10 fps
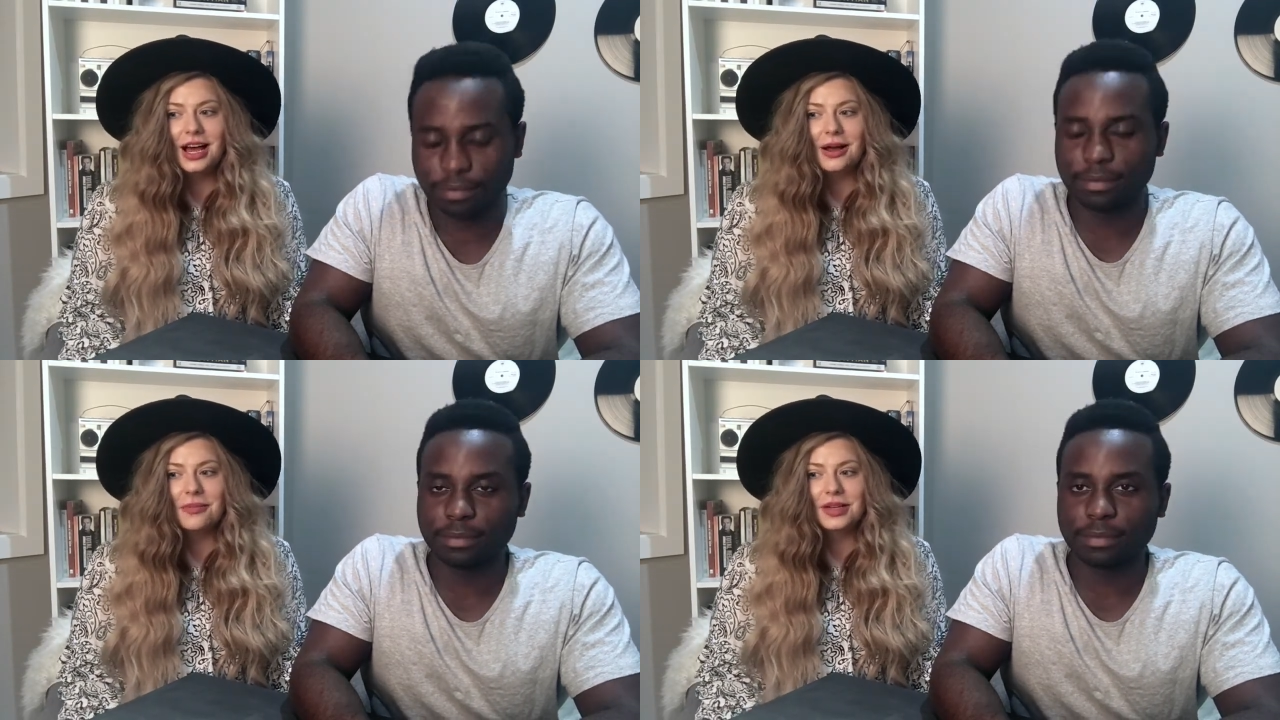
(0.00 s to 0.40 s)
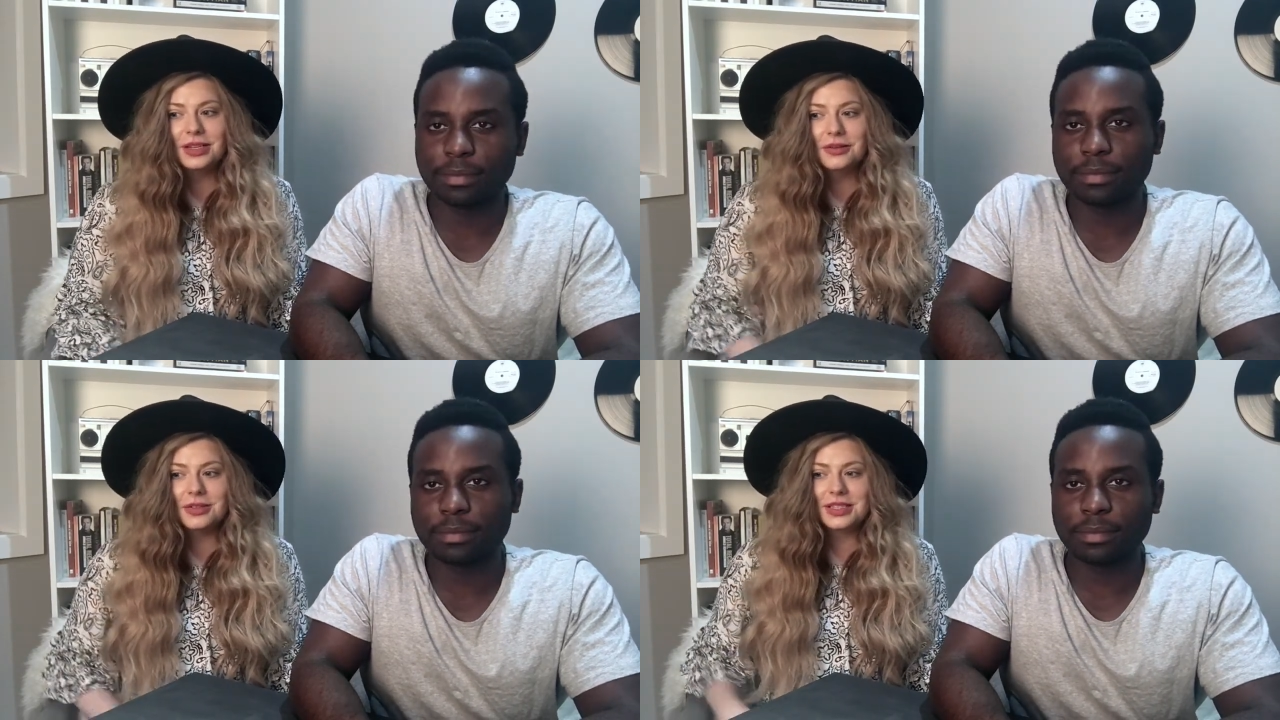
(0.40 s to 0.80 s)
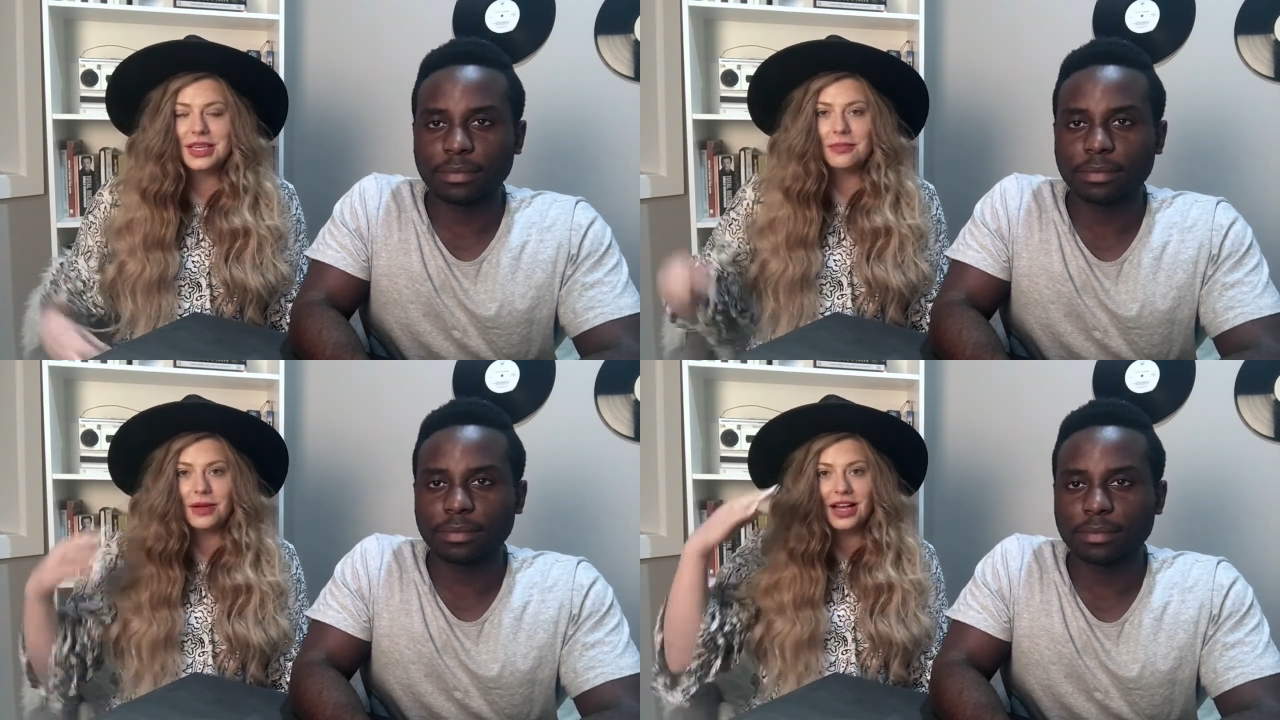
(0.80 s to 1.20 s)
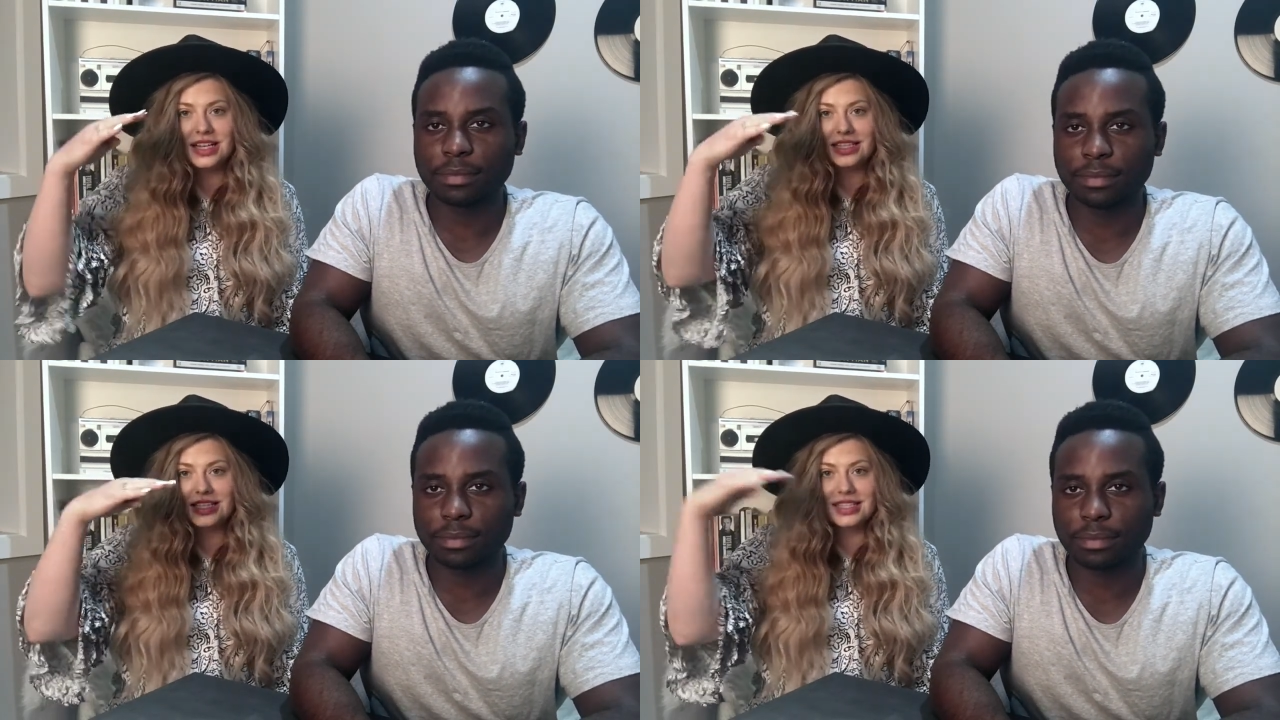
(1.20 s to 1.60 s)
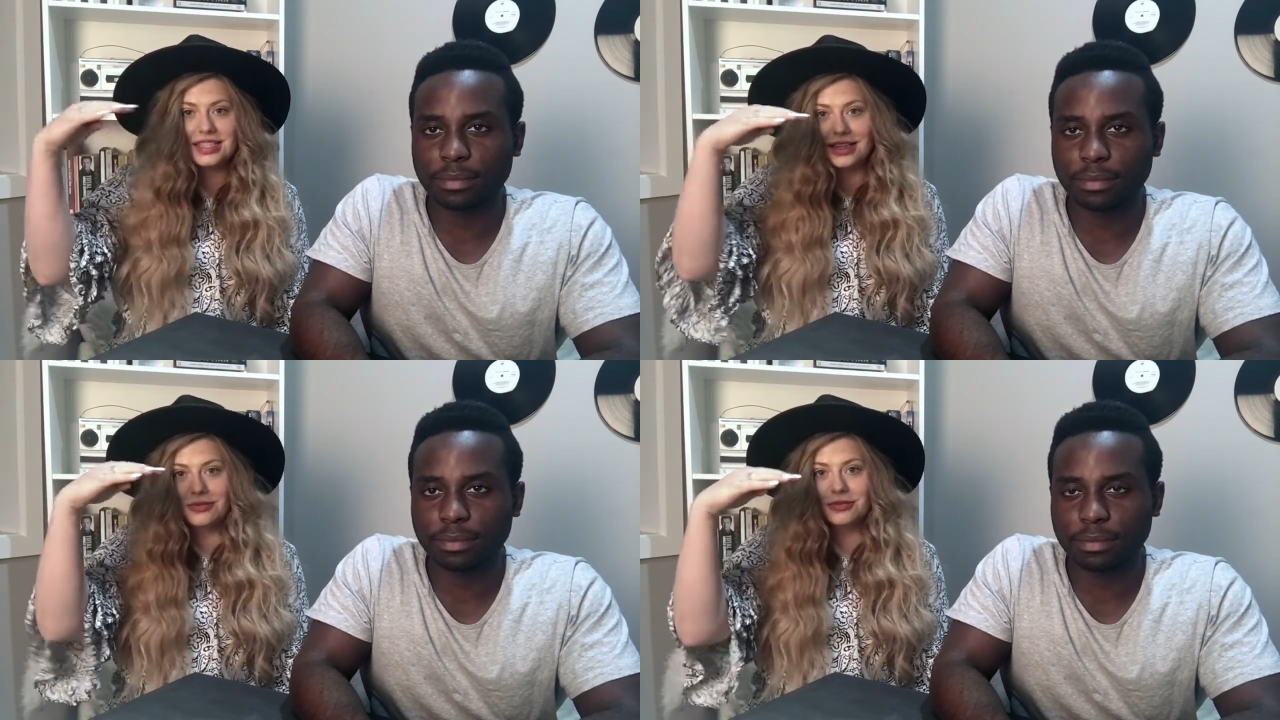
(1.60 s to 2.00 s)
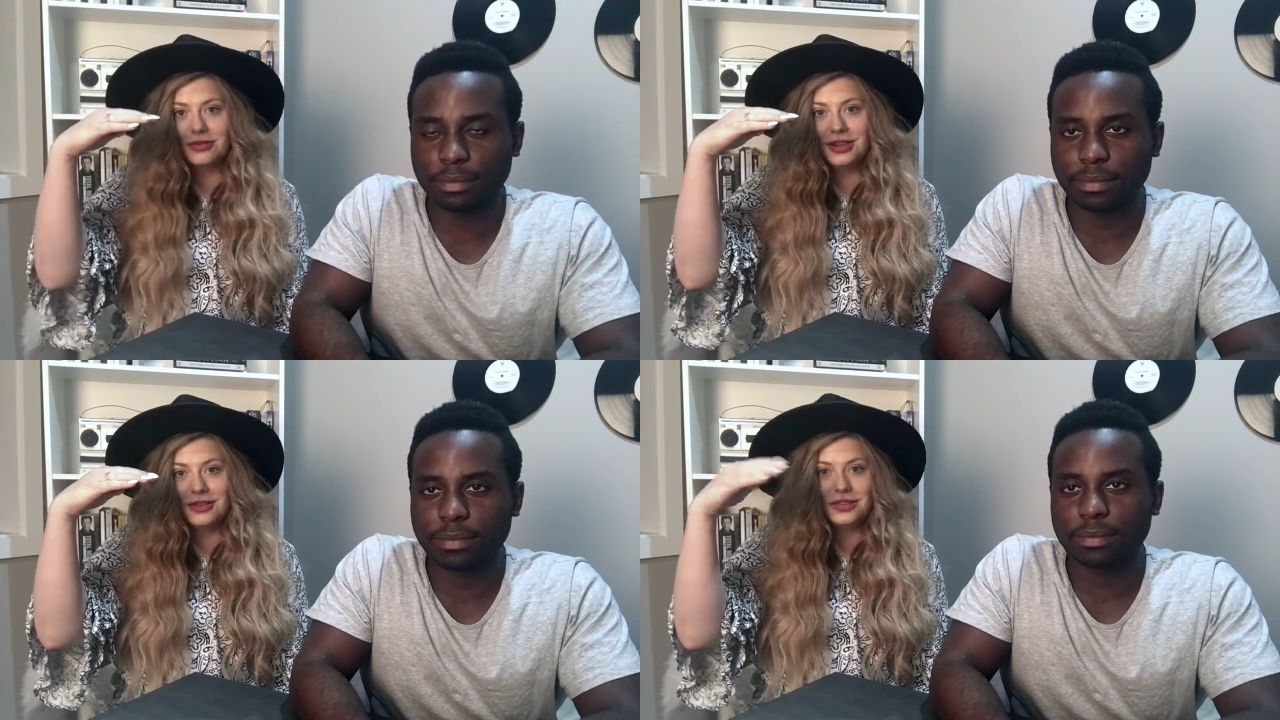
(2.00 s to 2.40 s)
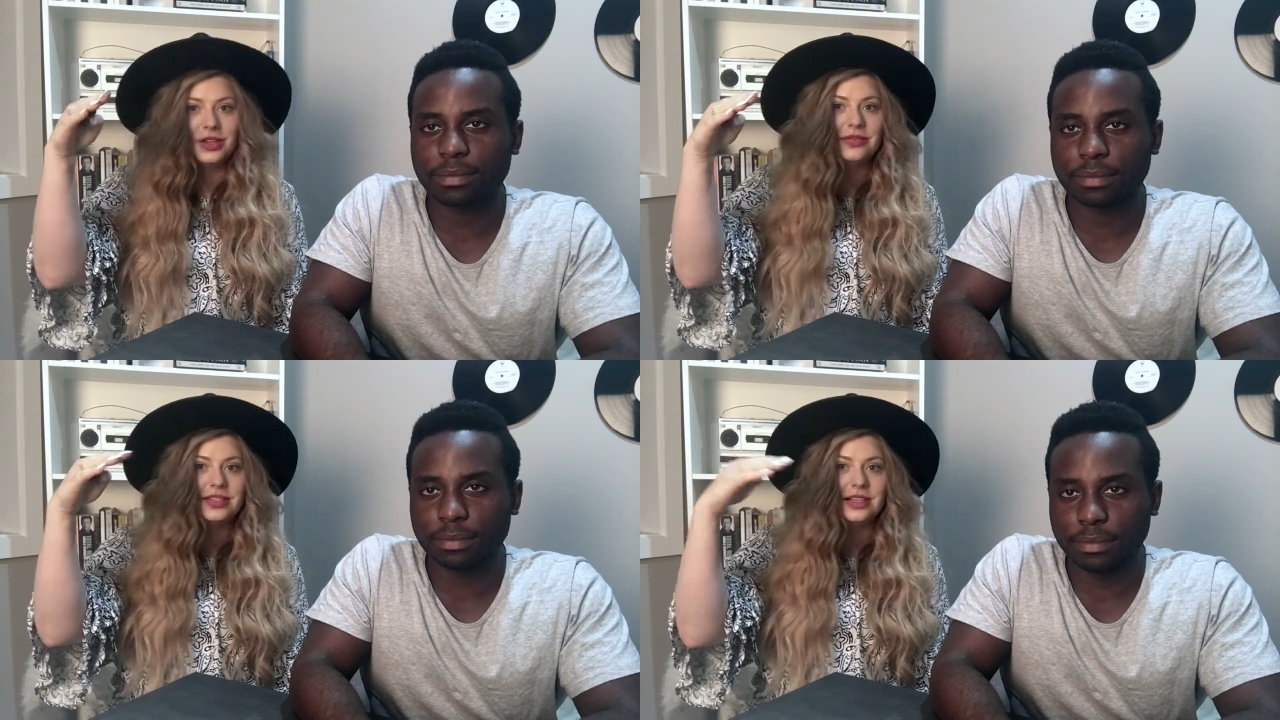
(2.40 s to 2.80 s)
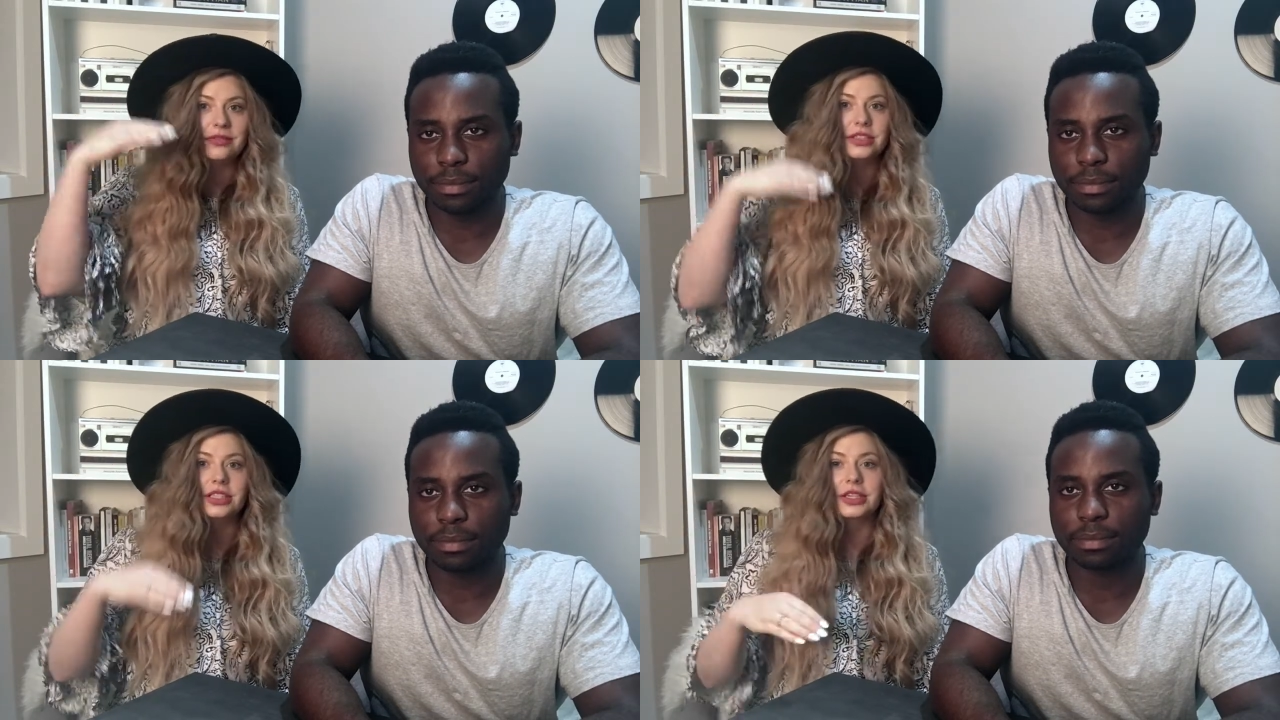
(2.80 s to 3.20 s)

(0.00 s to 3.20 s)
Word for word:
Speaker 1: um, skip past this level of surface level and